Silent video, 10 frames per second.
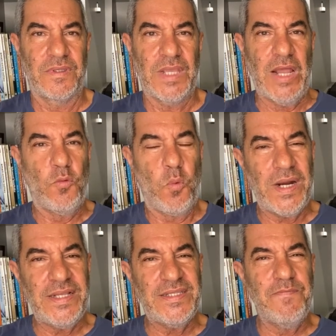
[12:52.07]
And
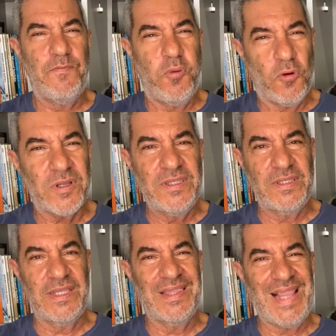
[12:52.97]
what is
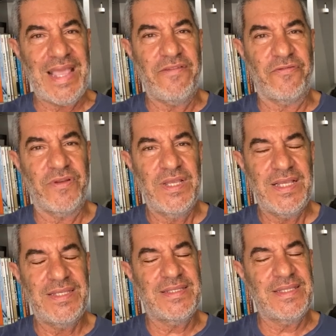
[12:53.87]
important in life
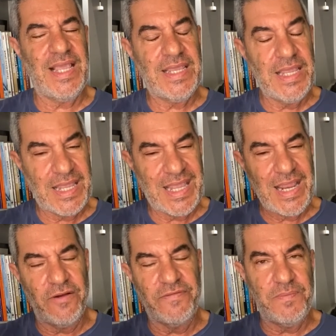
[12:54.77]
is taking
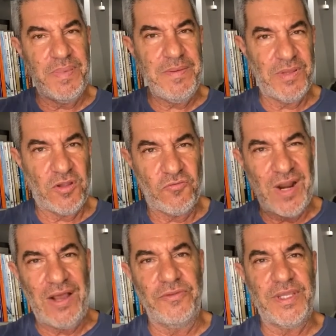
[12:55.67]
care of the people
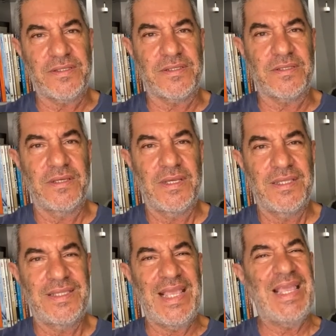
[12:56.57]
around us,
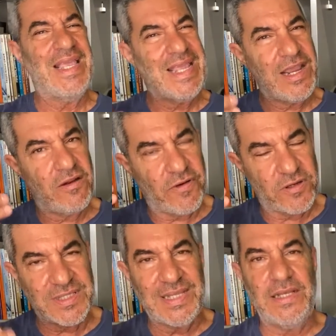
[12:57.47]
taking care of
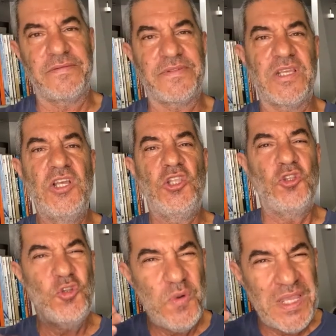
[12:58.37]
ourselves,
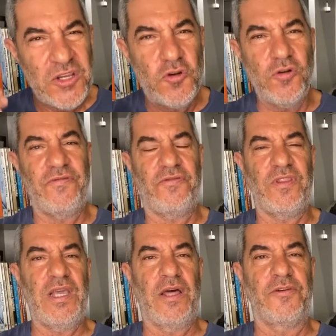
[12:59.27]
doing good for
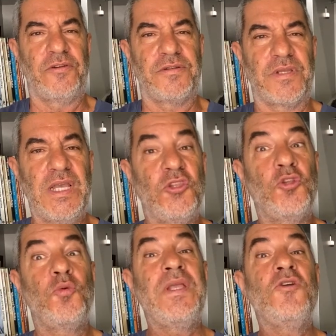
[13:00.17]
the others,
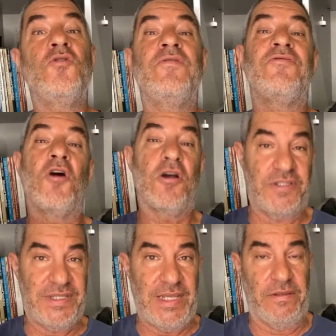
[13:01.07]
doing good for
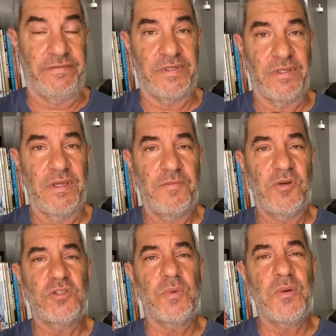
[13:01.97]
ourselves.
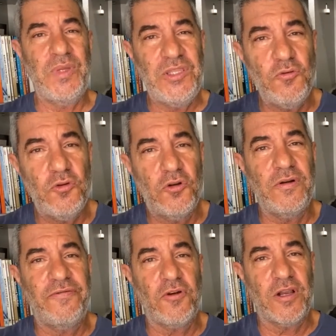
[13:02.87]
Because when we do good for